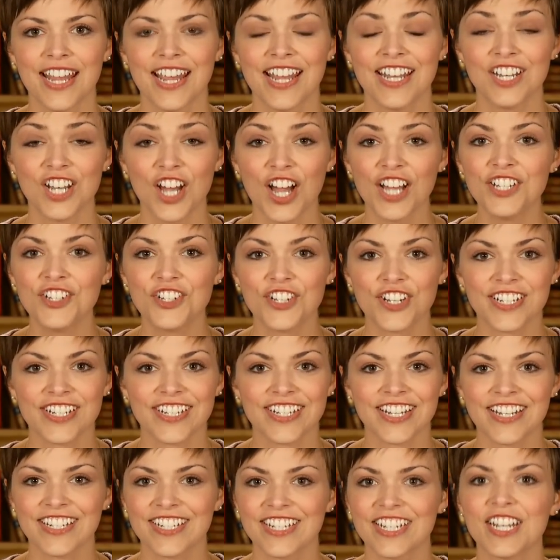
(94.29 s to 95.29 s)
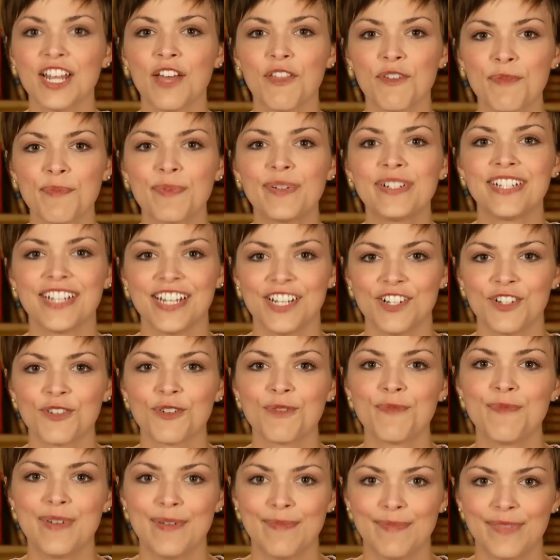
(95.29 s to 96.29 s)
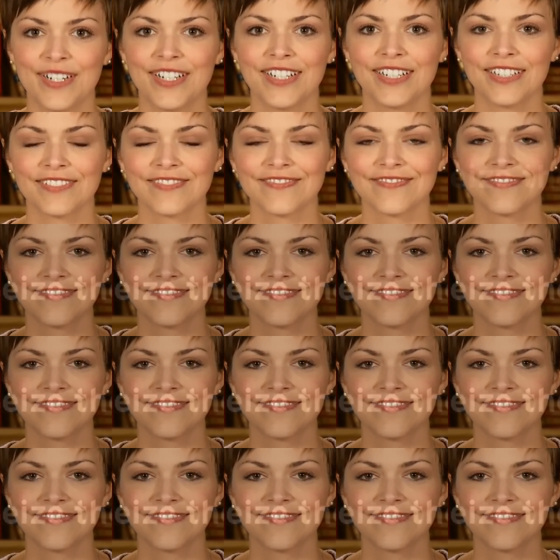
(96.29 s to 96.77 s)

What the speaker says: and not just as another potential member.